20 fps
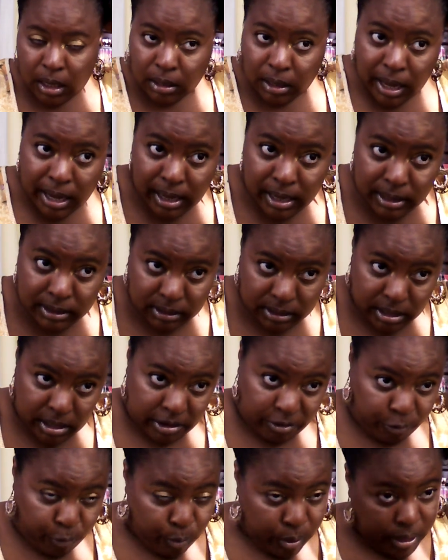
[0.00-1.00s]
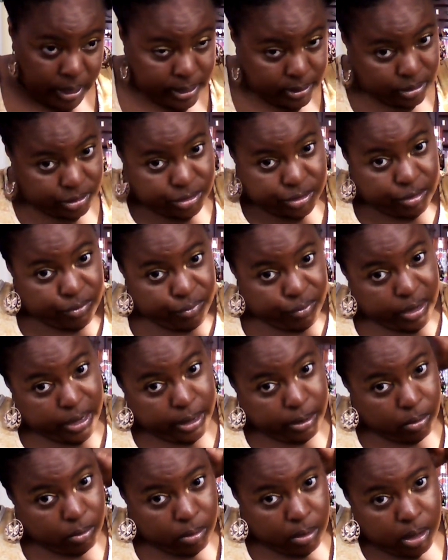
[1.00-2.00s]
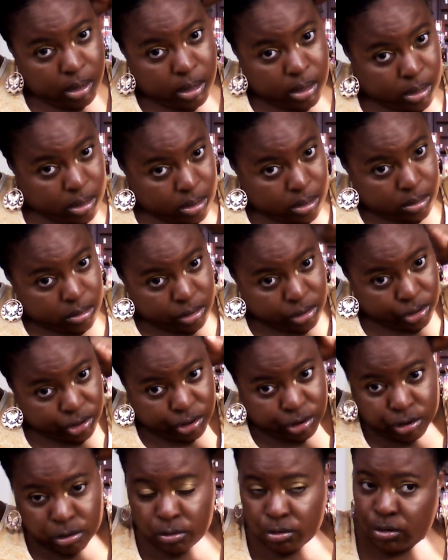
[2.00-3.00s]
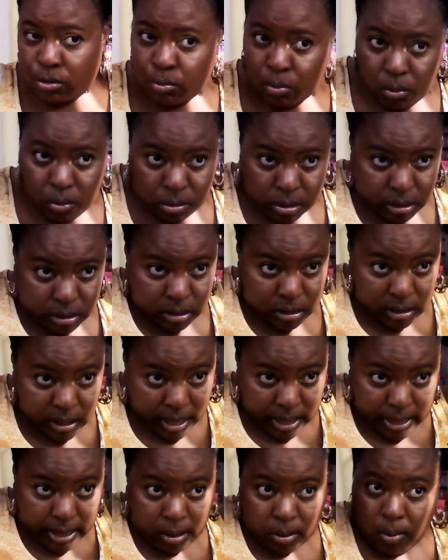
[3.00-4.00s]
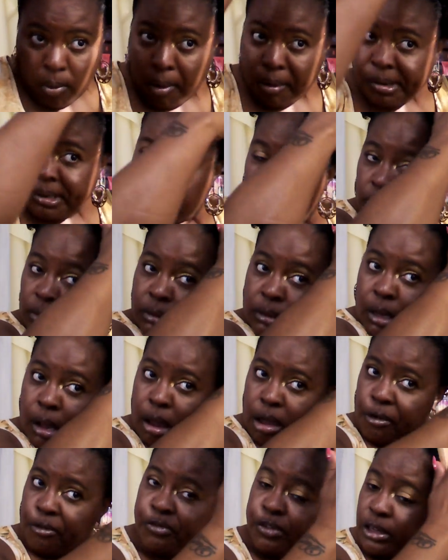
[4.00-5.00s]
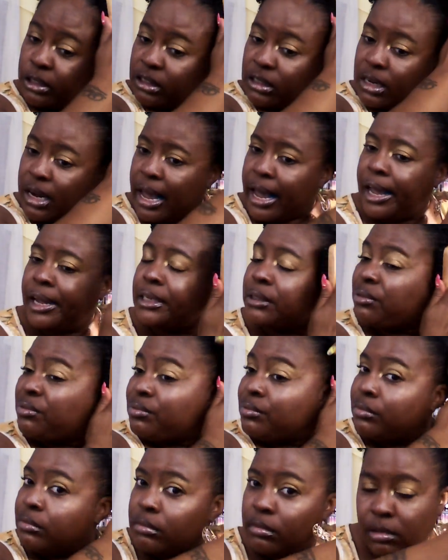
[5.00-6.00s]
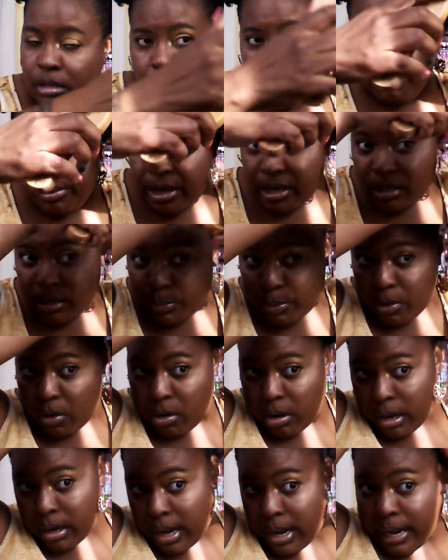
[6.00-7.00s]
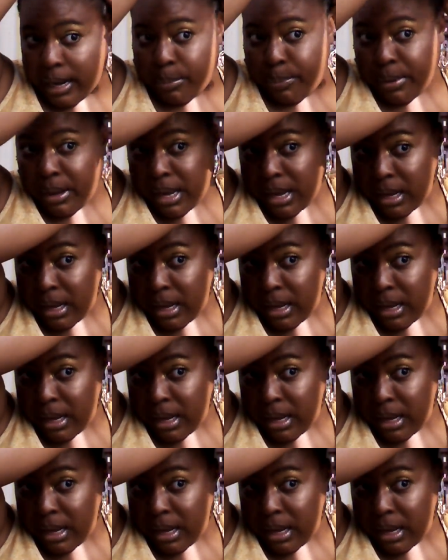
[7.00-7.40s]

And like I said, when I turn around to show you all this style, if it's not the best part, I